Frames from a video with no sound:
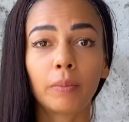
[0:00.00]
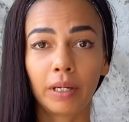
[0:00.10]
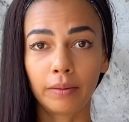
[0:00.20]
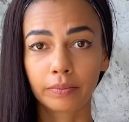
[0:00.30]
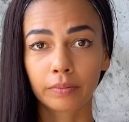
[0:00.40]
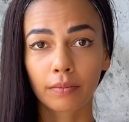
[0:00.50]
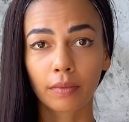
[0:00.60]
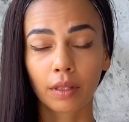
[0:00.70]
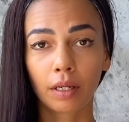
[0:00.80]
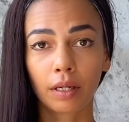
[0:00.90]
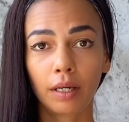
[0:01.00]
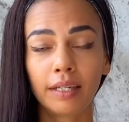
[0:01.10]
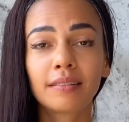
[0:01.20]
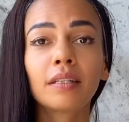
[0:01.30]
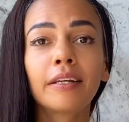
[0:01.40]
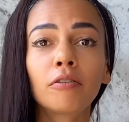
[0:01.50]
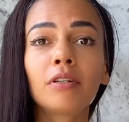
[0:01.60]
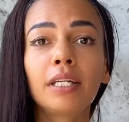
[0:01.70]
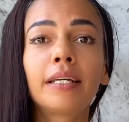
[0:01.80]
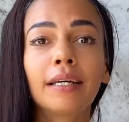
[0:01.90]
women. It's
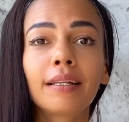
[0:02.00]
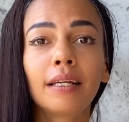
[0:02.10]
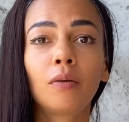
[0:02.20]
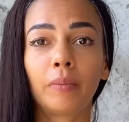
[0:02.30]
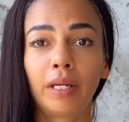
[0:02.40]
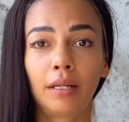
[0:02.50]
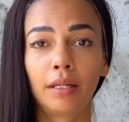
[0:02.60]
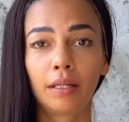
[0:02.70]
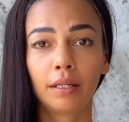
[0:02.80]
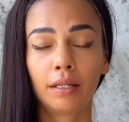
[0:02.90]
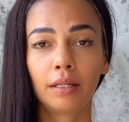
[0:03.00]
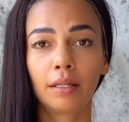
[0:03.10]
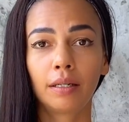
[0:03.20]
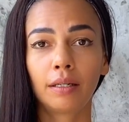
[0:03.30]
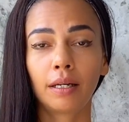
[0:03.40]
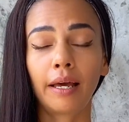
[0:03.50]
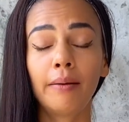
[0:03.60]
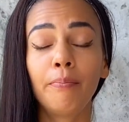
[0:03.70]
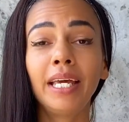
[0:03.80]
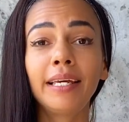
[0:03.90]
literally killing women
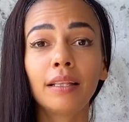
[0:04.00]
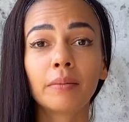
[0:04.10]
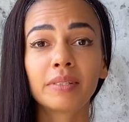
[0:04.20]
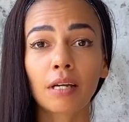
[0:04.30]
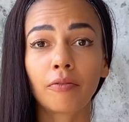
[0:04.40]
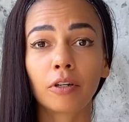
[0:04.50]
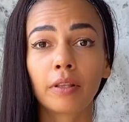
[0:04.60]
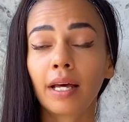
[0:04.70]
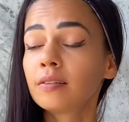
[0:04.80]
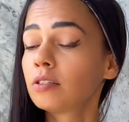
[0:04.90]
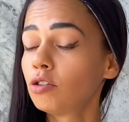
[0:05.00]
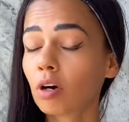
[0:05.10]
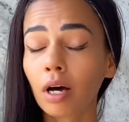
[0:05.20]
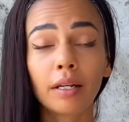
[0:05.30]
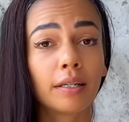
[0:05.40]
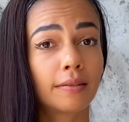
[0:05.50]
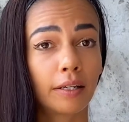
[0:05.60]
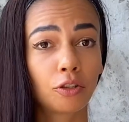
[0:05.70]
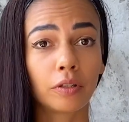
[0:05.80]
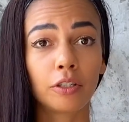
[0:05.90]
and making them suffer. That is not an
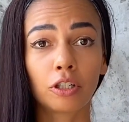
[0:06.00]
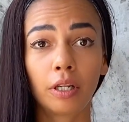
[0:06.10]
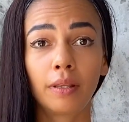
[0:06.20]
exaggeration.